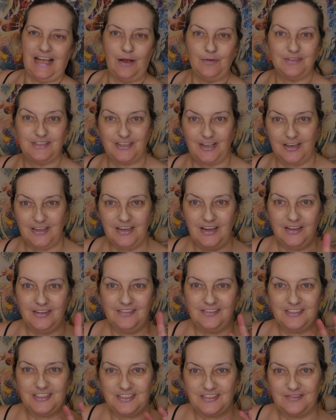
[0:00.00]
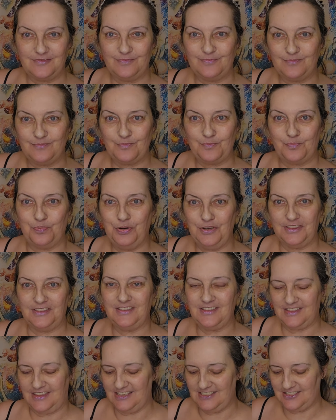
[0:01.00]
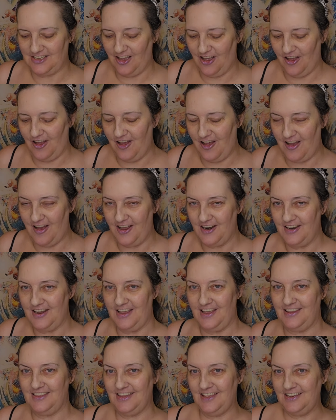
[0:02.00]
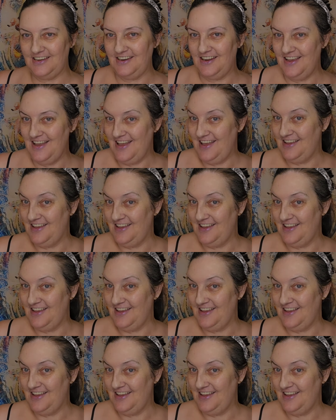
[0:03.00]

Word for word: I was going to put this on and then